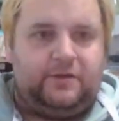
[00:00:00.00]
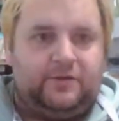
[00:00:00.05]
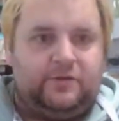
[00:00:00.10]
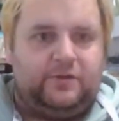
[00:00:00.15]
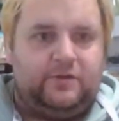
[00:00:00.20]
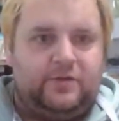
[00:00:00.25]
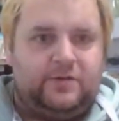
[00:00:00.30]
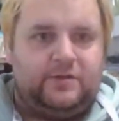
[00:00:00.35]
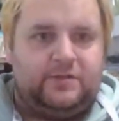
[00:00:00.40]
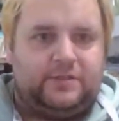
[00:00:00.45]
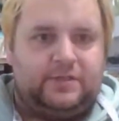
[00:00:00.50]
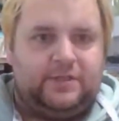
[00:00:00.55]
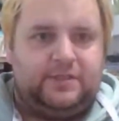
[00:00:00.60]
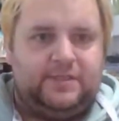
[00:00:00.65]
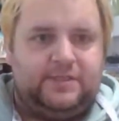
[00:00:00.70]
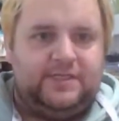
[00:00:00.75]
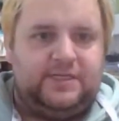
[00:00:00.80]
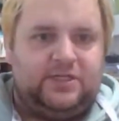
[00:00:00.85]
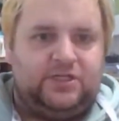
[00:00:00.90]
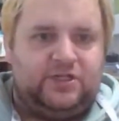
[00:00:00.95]
Good
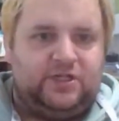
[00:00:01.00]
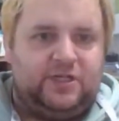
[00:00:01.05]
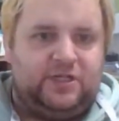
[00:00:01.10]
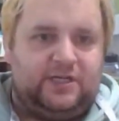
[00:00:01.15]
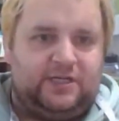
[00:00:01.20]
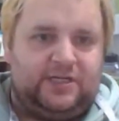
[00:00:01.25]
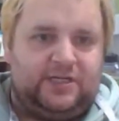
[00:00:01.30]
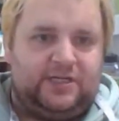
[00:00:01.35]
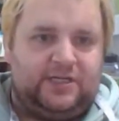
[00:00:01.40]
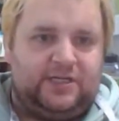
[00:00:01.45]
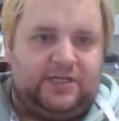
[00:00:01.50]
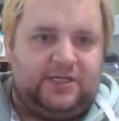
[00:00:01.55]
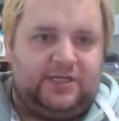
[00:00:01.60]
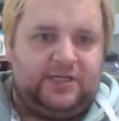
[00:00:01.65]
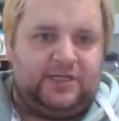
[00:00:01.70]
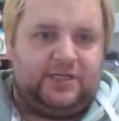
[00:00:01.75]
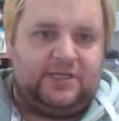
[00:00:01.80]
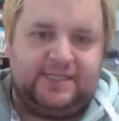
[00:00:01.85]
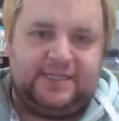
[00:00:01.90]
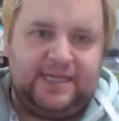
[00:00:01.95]
condition. It's
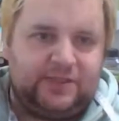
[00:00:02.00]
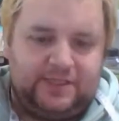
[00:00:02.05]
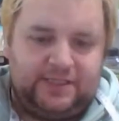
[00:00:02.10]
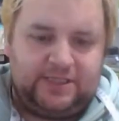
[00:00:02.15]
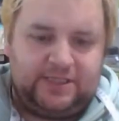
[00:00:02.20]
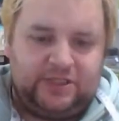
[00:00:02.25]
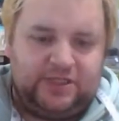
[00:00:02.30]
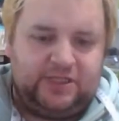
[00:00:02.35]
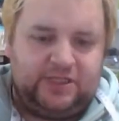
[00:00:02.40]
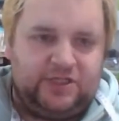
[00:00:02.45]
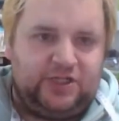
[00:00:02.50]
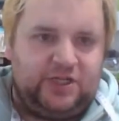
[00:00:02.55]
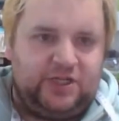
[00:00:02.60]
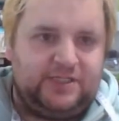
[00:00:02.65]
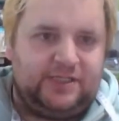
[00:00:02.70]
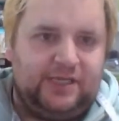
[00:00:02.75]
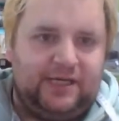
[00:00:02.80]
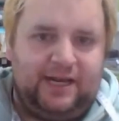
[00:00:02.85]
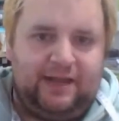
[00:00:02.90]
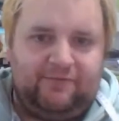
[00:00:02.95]
good condition. The
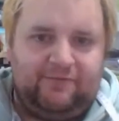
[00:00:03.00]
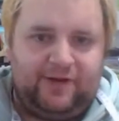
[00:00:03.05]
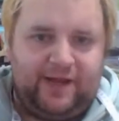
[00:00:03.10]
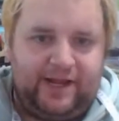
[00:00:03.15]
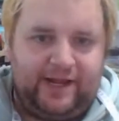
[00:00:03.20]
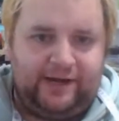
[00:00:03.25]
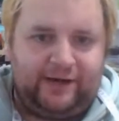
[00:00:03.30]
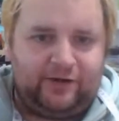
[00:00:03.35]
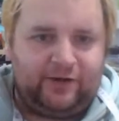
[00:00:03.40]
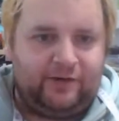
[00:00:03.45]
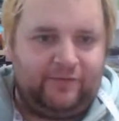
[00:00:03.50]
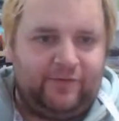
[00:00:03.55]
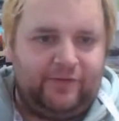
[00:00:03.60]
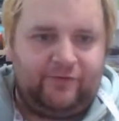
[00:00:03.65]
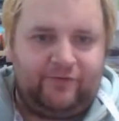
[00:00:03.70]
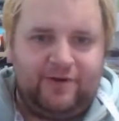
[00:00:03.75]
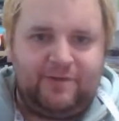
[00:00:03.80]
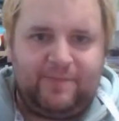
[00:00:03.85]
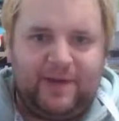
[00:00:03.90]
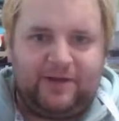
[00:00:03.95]
shirt's lovely, and I got it for
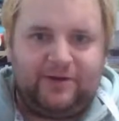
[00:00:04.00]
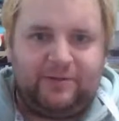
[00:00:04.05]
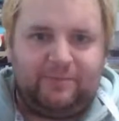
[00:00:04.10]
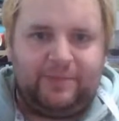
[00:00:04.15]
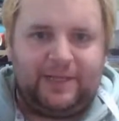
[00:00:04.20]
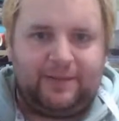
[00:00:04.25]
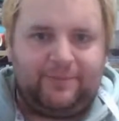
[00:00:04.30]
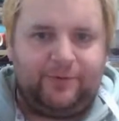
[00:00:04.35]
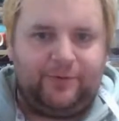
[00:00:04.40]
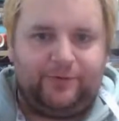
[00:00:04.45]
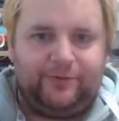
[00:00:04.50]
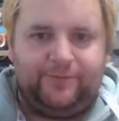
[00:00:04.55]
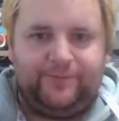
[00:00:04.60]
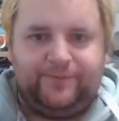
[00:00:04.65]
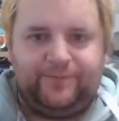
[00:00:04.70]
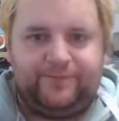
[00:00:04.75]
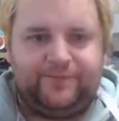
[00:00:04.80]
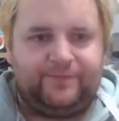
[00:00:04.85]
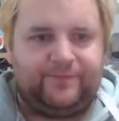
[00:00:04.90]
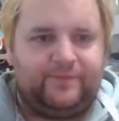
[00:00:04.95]
£3 in Blackpool.
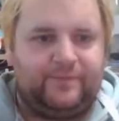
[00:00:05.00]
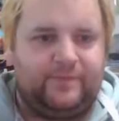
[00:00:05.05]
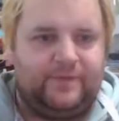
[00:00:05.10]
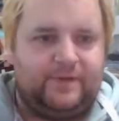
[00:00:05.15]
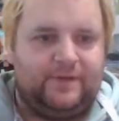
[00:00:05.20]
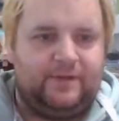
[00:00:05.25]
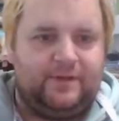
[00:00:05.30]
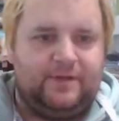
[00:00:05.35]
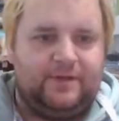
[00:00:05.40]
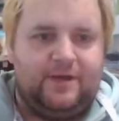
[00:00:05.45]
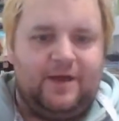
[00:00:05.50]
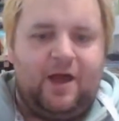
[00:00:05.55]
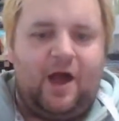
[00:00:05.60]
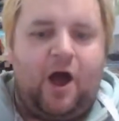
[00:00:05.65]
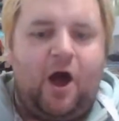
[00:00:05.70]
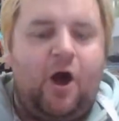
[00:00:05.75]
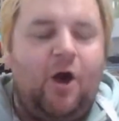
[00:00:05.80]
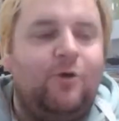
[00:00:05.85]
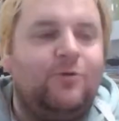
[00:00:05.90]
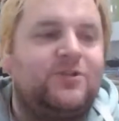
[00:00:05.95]

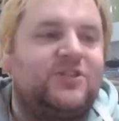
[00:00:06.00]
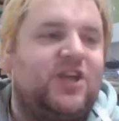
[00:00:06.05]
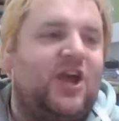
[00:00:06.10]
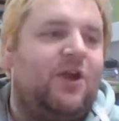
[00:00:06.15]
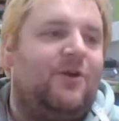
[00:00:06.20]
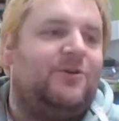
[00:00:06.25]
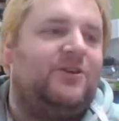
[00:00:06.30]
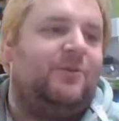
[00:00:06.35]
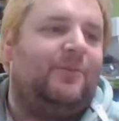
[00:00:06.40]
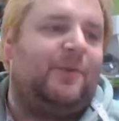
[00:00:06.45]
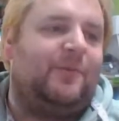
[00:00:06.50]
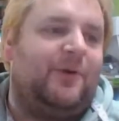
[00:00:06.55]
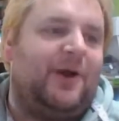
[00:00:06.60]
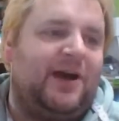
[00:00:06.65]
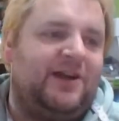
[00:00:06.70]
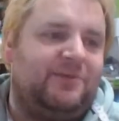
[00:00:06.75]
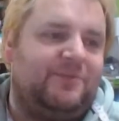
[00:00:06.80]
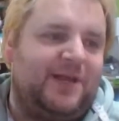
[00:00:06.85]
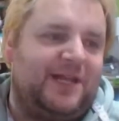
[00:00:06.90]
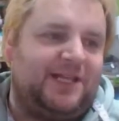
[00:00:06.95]
Oh, so you'll be
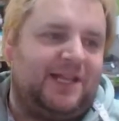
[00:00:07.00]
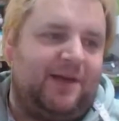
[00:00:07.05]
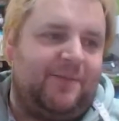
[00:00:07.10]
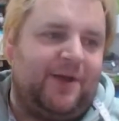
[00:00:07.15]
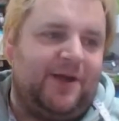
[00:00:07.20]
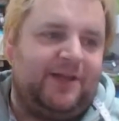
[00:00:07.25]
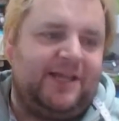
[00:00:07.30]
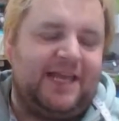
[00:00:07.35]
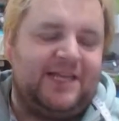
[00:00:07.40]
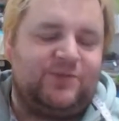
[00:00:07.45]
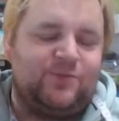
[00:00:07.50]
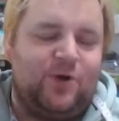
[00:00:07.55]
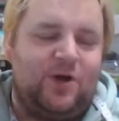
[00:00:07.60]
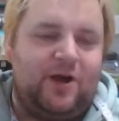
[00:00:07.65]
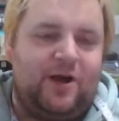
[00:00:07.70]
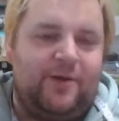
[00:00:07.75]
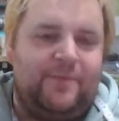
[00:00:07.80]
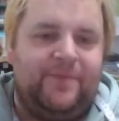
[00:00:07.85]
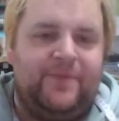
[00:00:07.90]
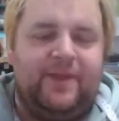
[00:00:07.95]
proud of me, Glamour. Guess
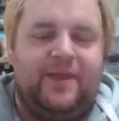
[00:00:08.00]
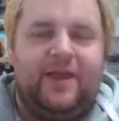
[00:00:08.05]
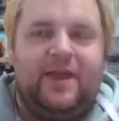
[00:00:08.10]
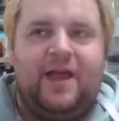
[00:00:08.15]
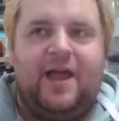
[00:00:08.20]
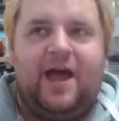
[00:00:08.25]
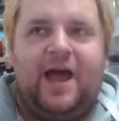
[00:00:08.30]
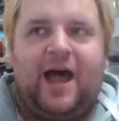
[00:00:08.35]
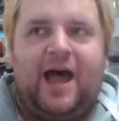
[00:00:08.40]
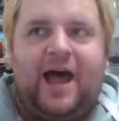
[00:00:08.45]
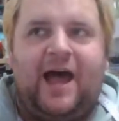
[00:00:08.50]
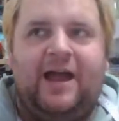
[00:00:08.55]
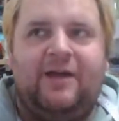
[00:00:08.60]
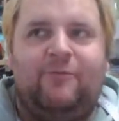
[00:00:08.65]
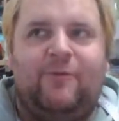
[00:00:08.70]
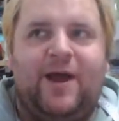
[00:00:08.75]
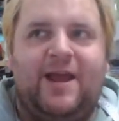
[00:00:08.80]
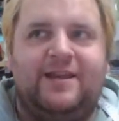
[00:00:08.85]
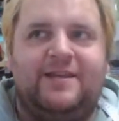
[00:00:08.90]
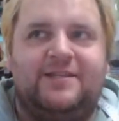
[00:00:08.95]
what? I
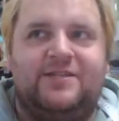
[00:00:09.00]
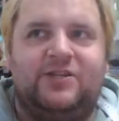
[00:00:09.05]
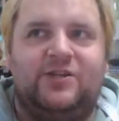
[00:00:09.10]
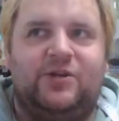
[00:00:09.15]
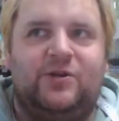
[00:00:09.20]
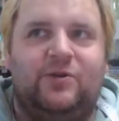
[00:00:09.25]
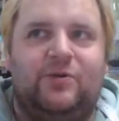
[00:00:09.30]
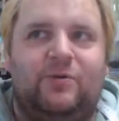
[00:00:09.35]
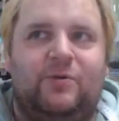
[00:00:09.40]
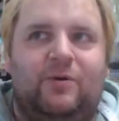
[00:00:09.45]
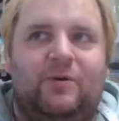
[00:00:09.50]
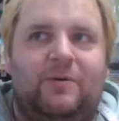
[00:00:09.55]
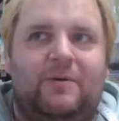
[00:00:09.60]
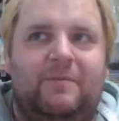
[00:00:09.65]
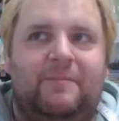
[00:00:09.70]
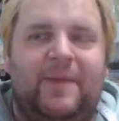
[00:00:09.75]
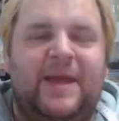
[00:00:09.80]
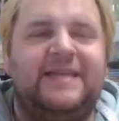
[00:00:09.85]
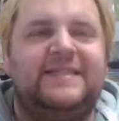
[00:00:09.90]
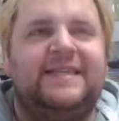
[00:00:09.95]
went to
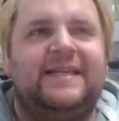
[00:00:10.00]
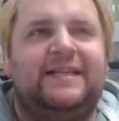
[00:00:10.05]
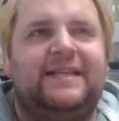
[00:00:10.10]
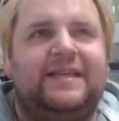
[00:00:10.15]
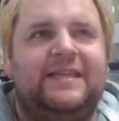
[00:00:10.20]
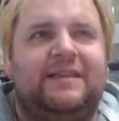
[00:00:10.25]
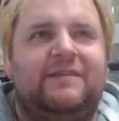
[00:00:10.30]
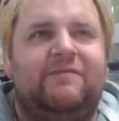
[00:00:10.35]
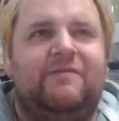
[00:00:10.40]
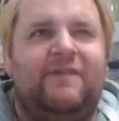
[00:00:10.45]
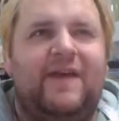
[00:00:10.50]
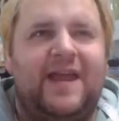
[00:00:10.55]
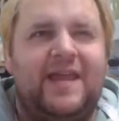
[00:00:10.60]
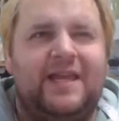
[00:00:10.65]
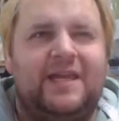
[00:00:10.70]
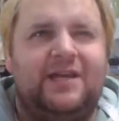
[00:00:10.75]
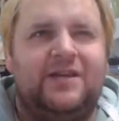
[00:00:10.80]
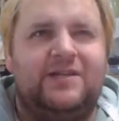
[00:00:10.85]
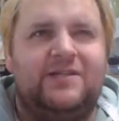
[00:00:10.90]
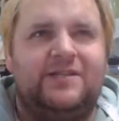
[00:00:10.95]
basically the
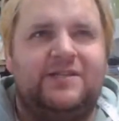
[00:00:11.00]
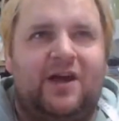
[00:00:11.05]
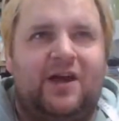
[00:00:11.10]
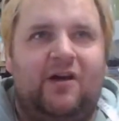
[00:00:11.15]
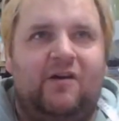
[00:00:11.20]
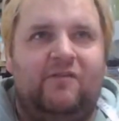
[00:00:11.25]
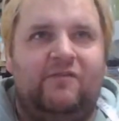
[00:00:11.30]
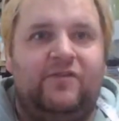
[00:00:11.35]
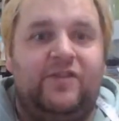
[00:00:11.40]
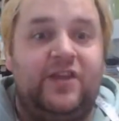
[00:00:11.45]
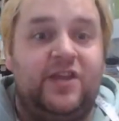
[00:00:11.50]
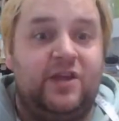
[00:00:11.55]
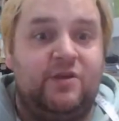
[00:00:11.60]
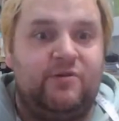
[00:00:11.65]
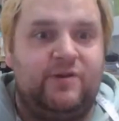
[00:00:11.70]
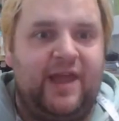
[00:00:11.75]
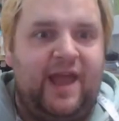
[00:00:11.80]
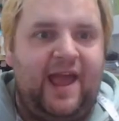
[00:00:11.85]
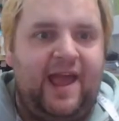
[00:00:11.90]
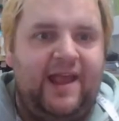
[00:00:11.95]
Vegas of the
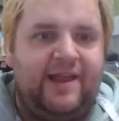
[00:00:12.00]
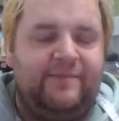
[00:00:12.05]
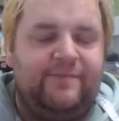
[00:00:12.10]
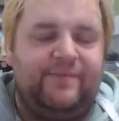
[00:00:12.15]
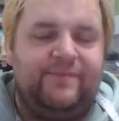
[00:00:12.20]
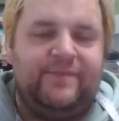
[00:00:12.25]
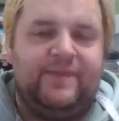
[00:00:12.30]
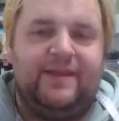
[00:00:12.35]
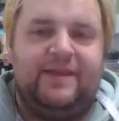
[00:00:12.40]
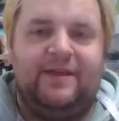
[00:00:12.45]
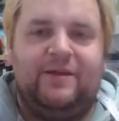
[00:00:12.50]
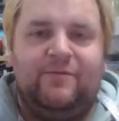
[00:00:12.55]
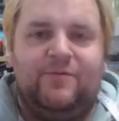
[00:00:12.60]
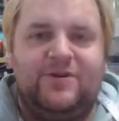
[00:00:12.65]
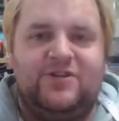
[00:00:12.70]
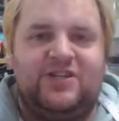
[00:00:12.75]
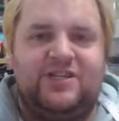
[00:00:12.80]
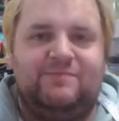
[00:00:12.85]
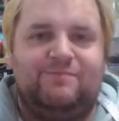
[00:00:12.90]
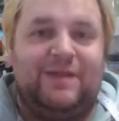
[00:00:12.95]
UK,
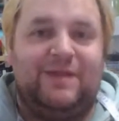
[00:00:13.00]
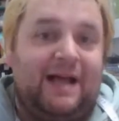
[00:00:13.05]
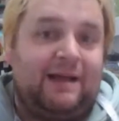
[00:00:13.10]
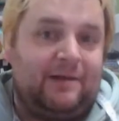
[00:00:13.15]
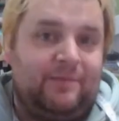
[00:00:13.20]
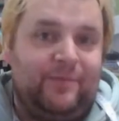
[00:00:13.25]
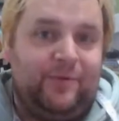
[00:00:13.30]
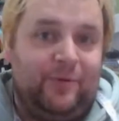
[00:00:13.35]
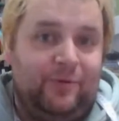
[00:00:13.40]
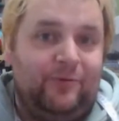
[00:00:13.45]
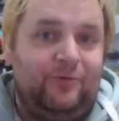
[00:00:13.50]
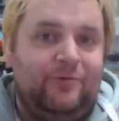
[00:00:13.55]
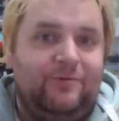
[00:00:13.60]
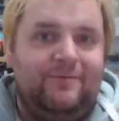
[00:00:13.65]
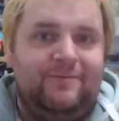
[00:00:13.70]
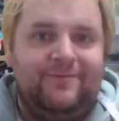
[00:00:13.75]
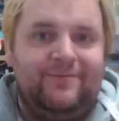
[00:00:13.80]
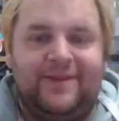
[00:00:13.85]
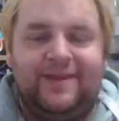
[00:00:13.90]
which is Blackpool.